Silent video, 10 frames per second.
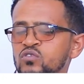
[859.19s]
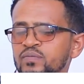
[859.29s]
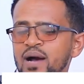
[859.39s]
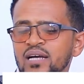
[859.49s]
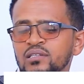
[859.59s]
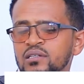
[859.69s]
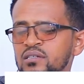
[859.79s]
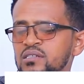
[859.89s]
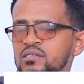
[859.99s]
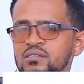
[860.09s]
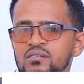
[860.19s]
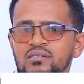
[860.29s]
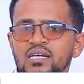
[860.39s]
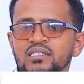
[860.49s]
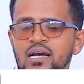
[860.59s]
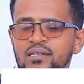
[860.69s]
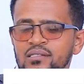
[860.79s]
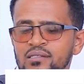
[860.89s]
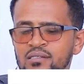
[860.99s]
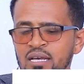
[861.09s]
your patterns, such
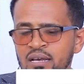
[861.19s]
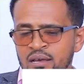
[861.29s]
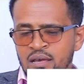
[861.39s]
as